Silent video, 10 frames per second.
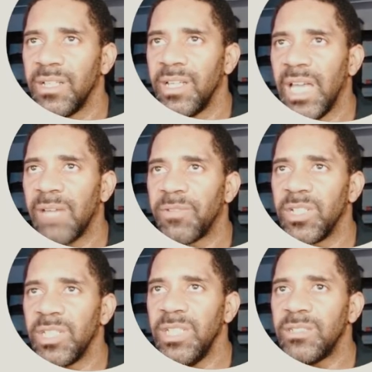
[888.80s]
and for
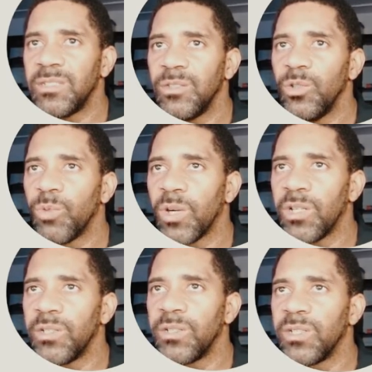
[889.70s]
each new
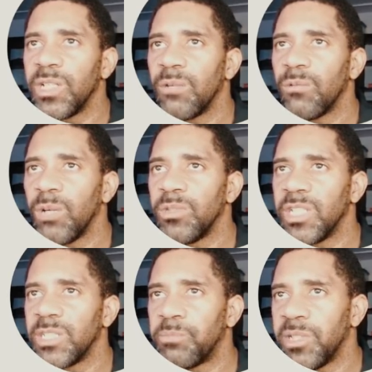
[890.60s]
word, we would
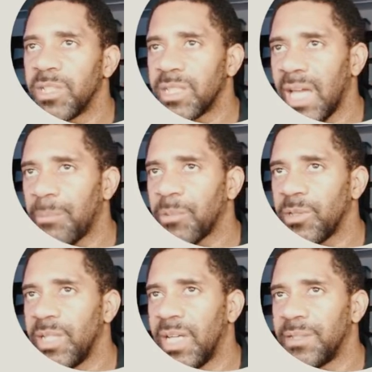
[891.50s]
just put a capital
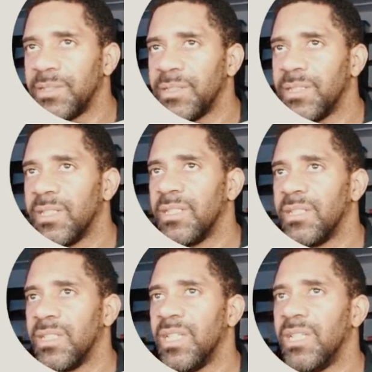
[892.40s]
letter
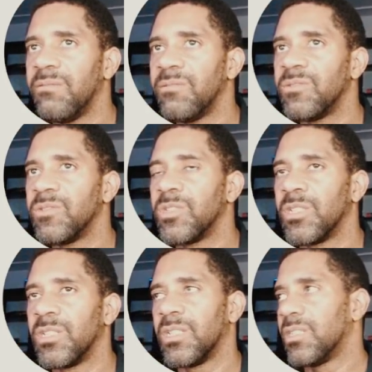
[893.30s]
in.
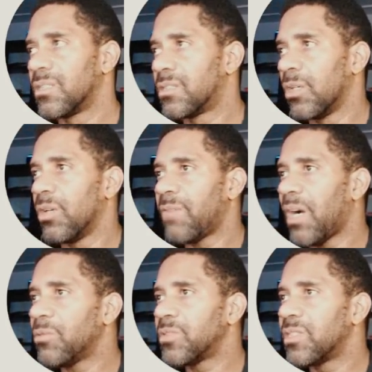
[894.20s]
So if I
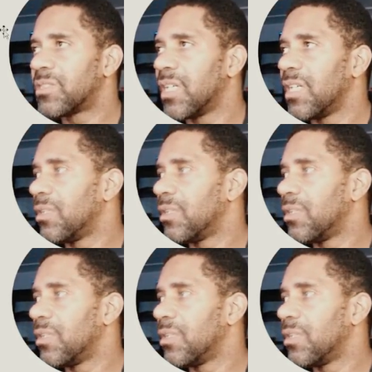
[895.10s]
was to say the